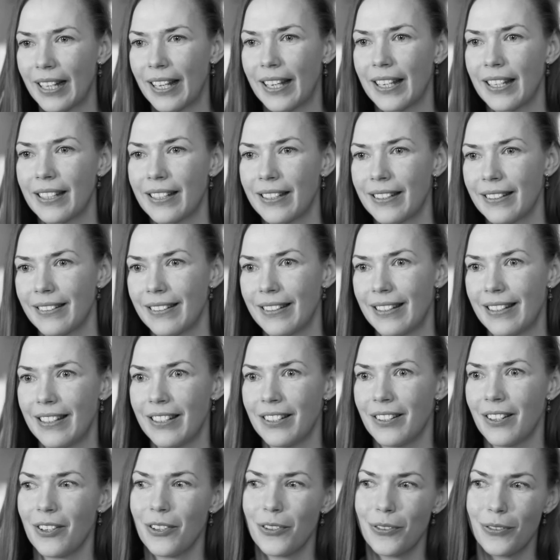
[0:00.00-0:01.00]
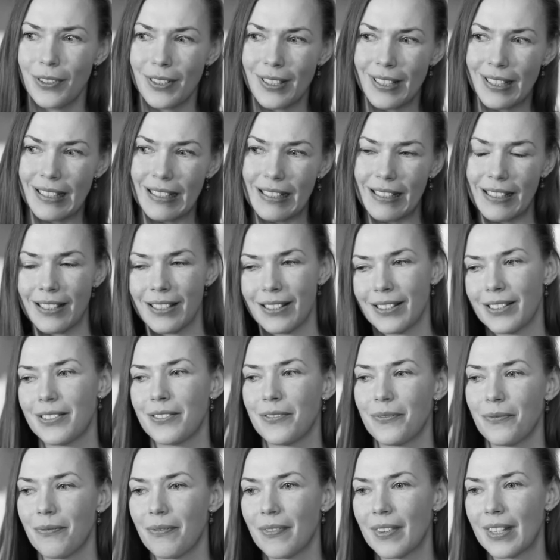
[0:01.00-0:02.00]
like, you know,
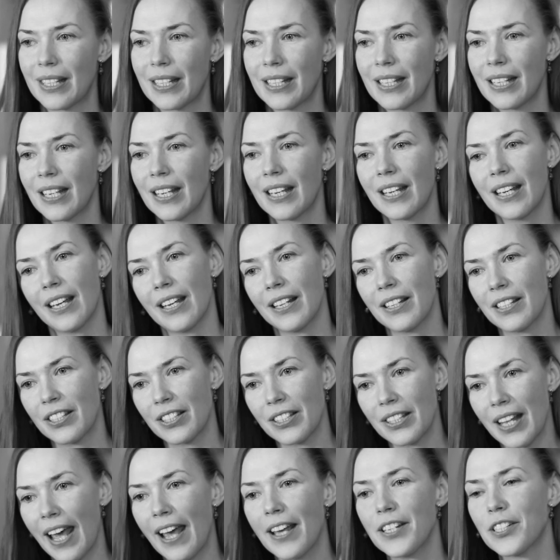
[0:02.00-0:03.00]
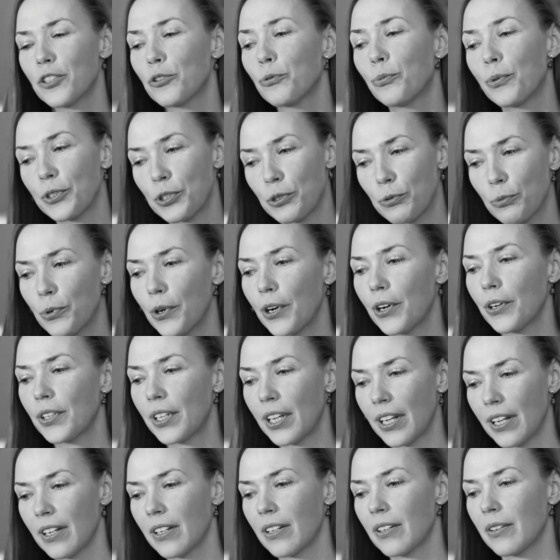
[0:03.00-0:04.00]
it's nice. It was
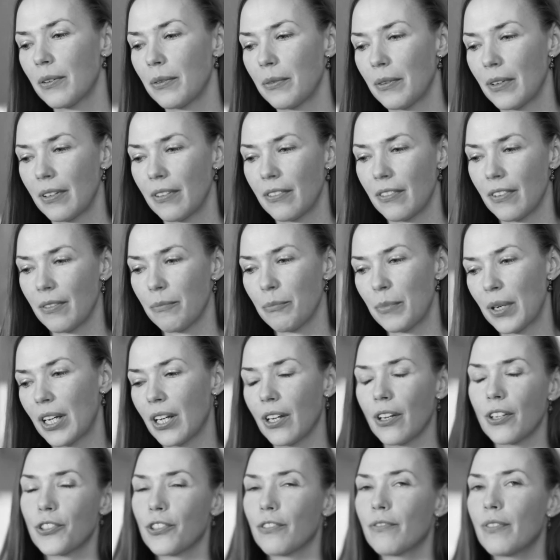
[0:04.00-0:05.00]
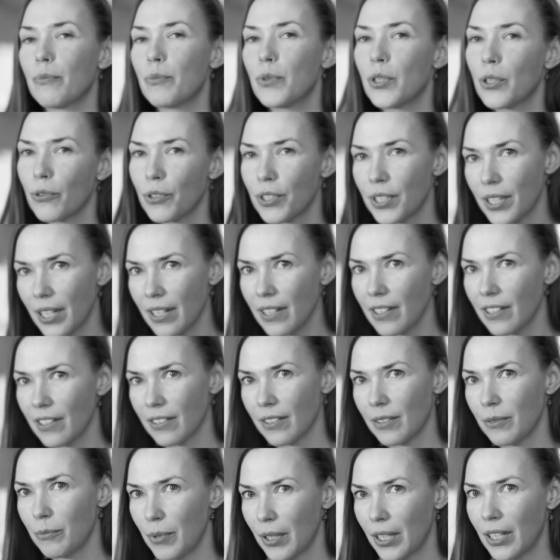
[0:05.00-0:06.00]
working because of the music,
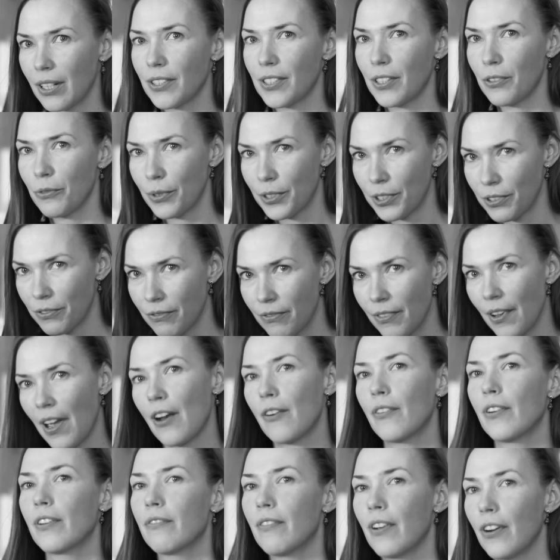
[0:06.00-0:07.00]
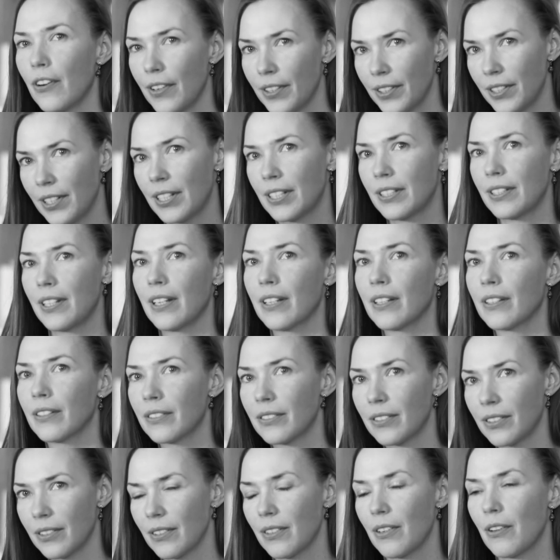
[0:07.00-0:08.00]
because it was very, very
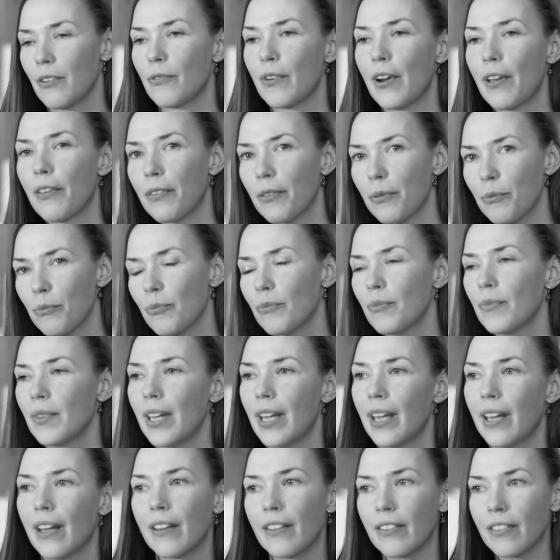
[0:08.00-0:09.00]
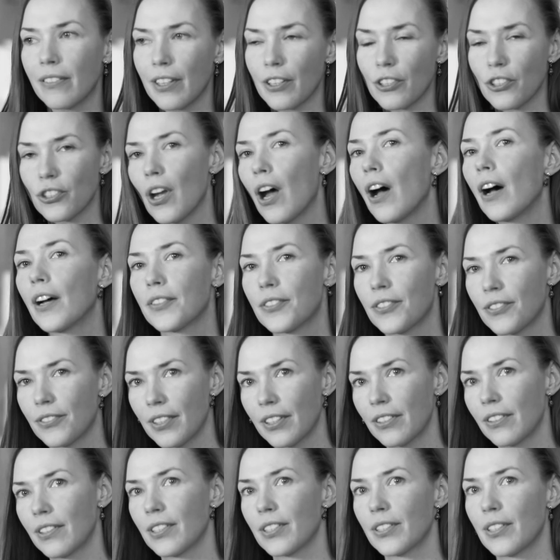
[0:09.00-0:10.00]
distinct rhythm, and the shots
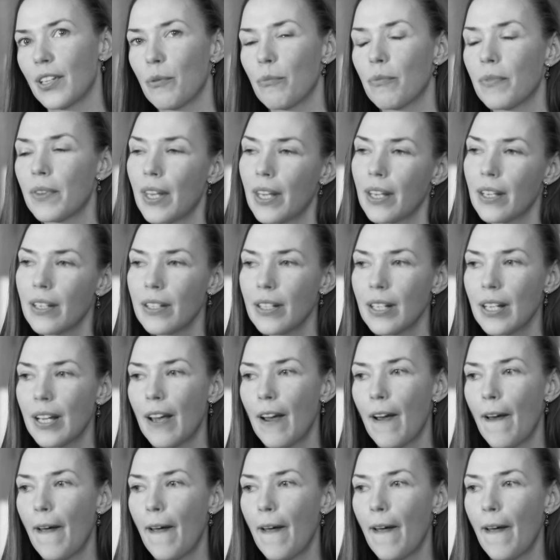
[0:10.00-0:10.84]
did the same thing.